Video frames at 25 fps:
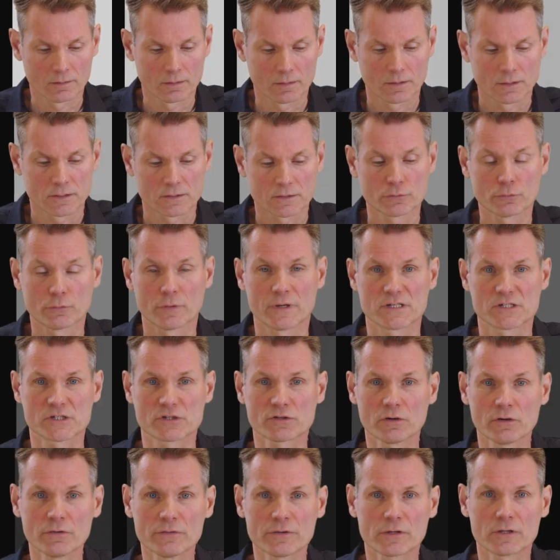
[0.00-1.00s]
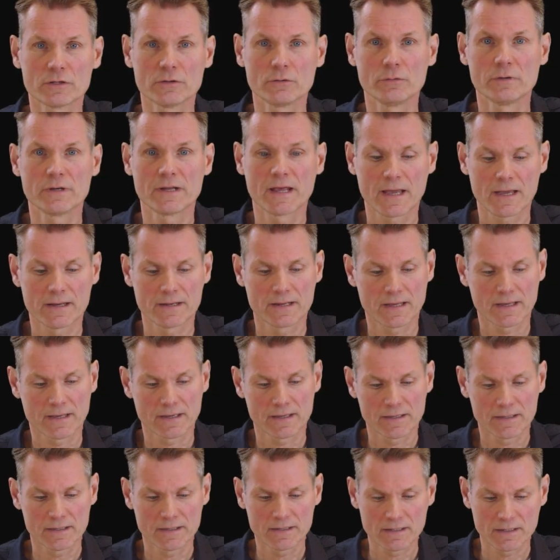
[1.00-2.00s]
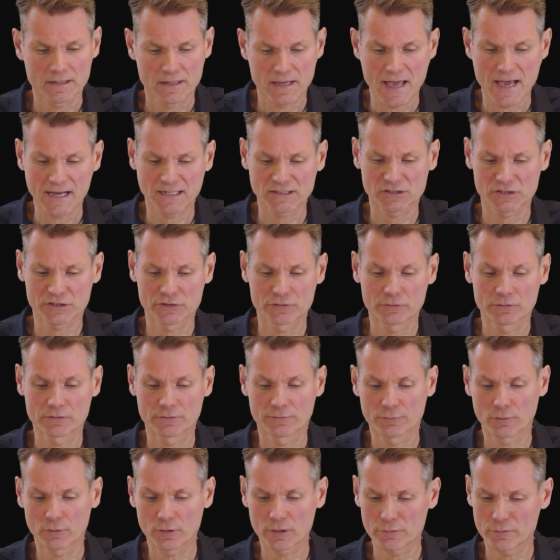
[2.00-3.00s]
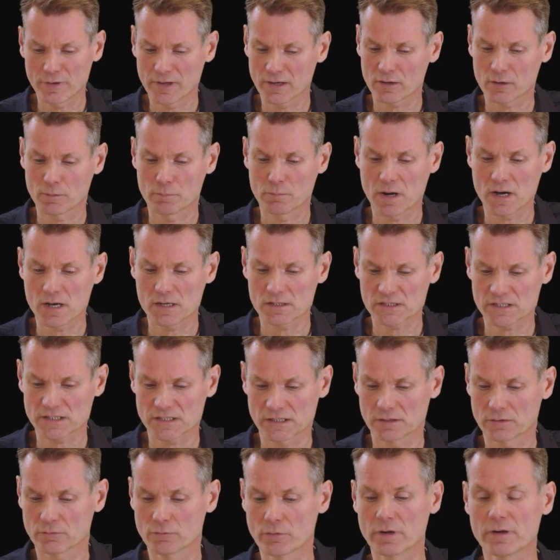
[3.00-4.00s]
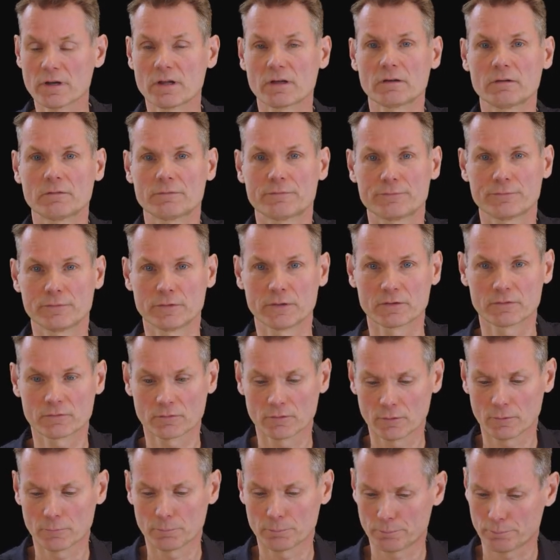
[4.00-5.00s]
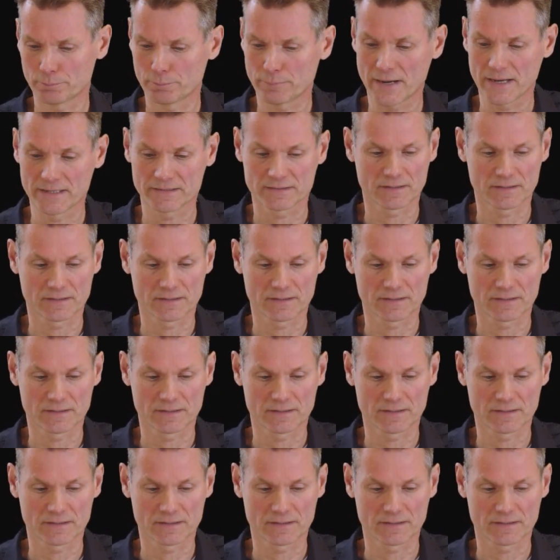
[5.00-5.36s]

To install the QNE-ADK, execute the following commands in a running virtual Python